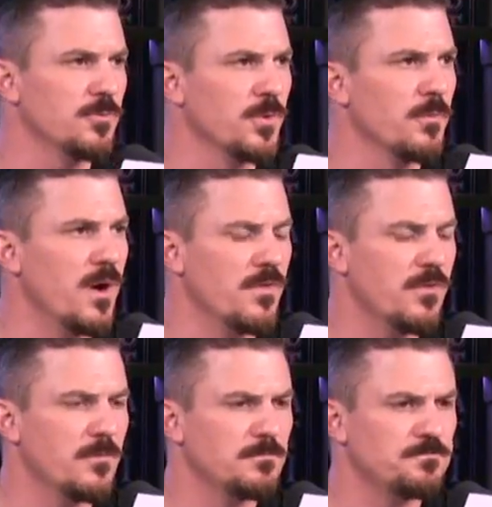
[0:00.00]
per month.
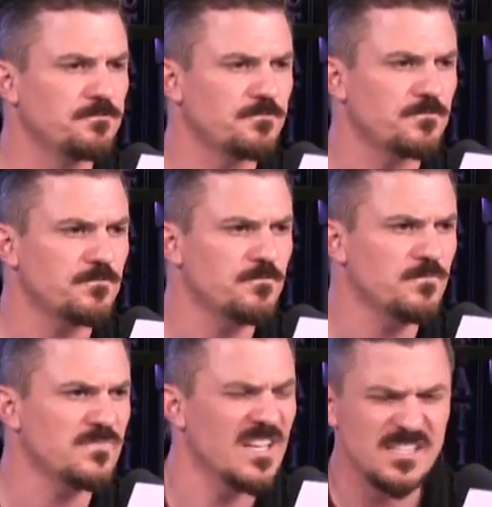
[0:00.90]

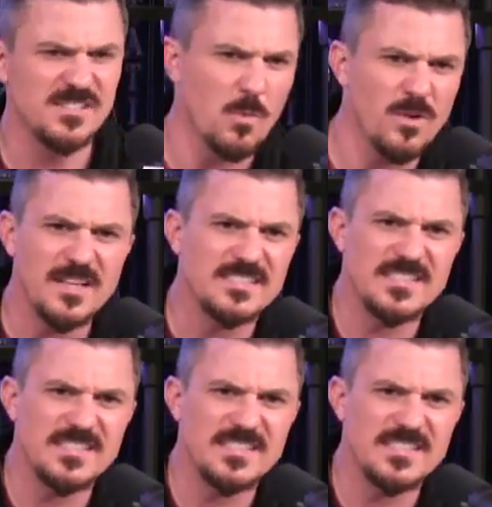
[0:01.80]
And they said, well, let's